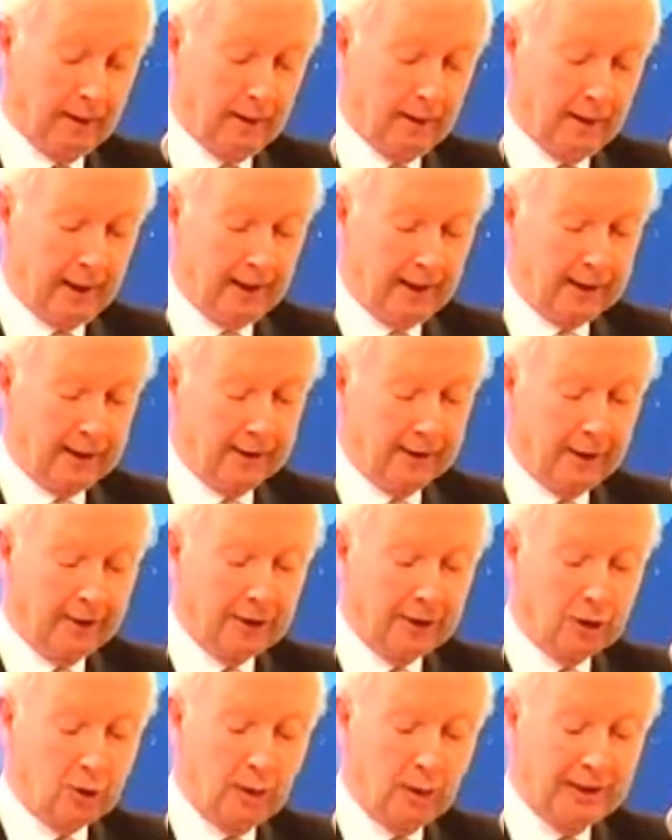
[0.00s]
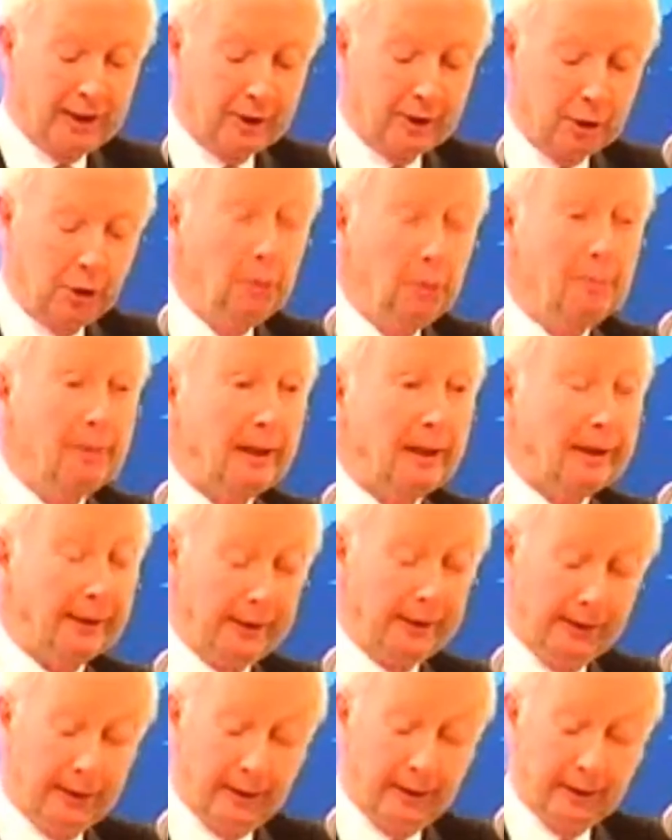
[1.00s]
And another 22
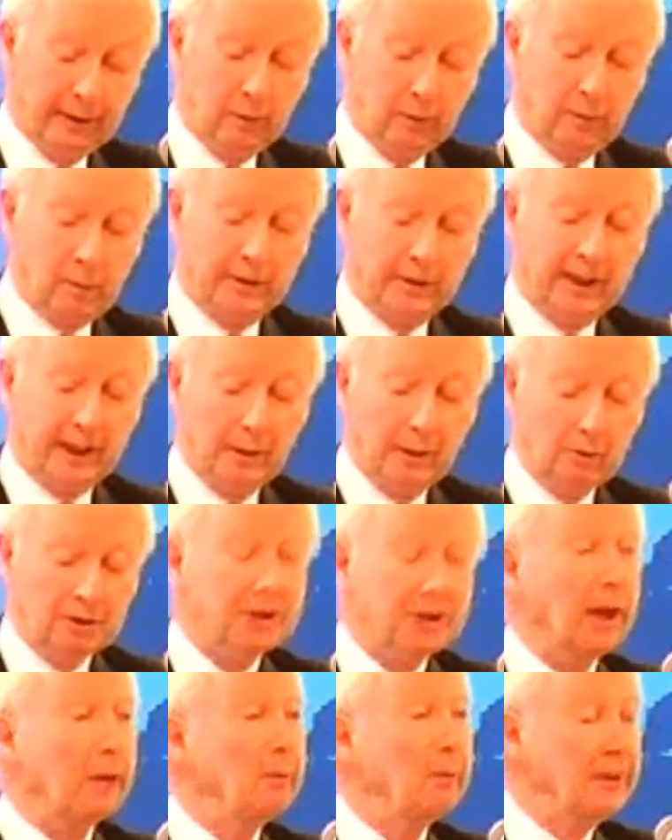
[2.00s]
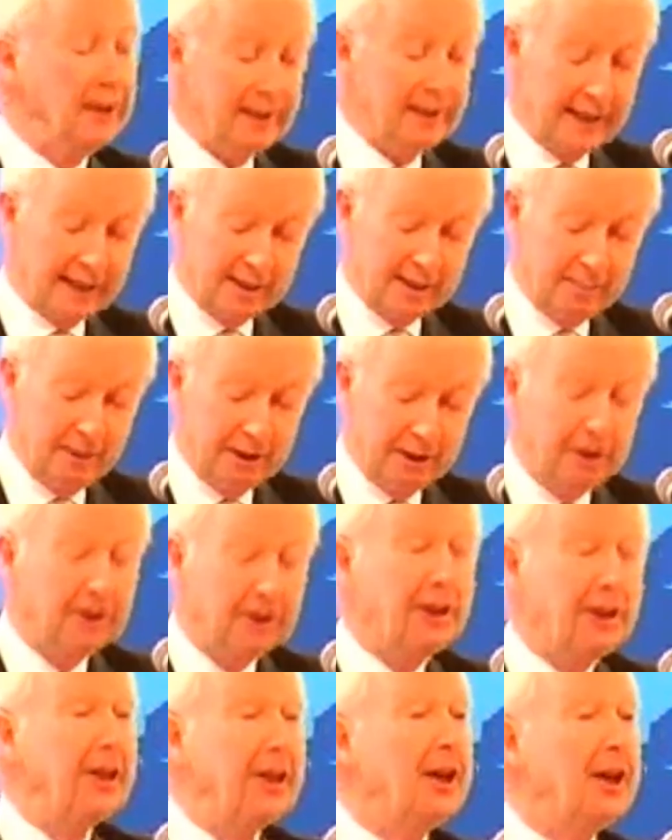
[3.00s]
billion, a deal was done with the ESB to
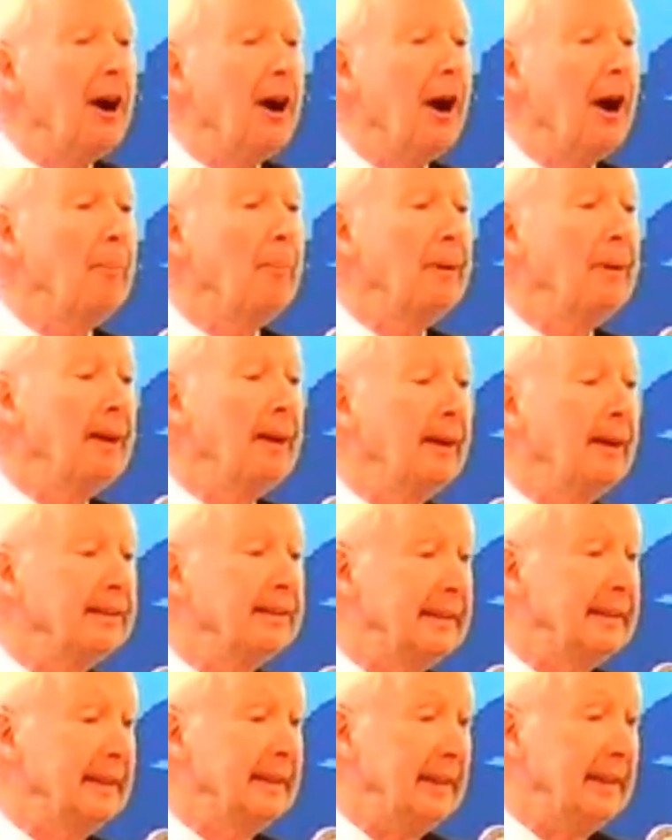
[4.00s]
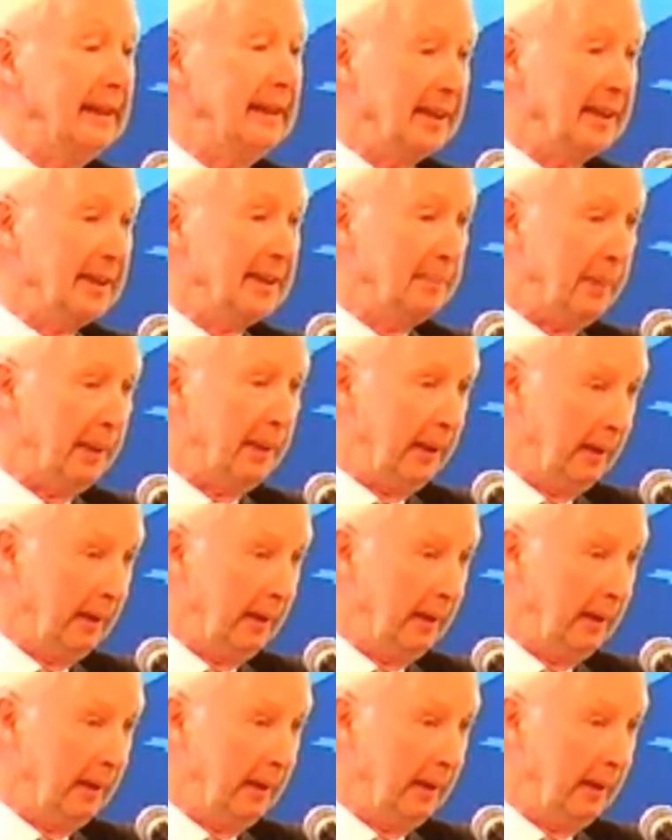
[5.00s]
decarbonize the ESB.